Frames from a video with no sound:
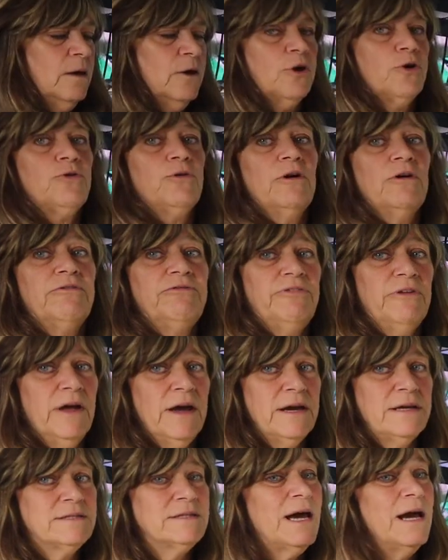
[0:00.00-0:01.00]
Krill
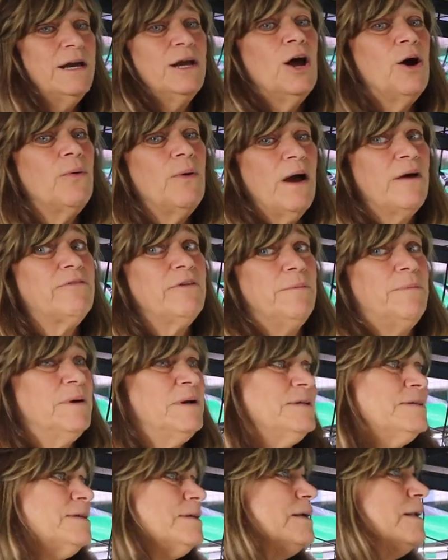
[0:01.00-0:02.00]
Flakes. I know
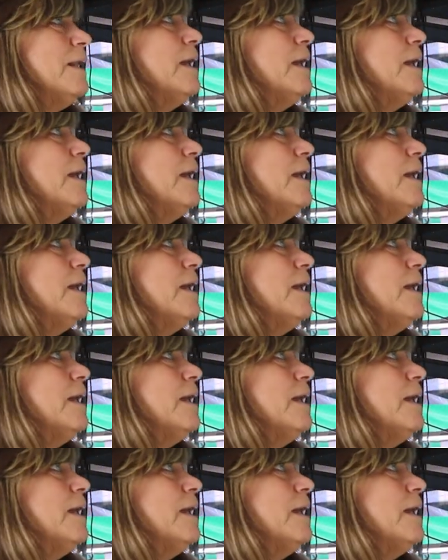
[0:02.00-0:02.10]
everybody's gonna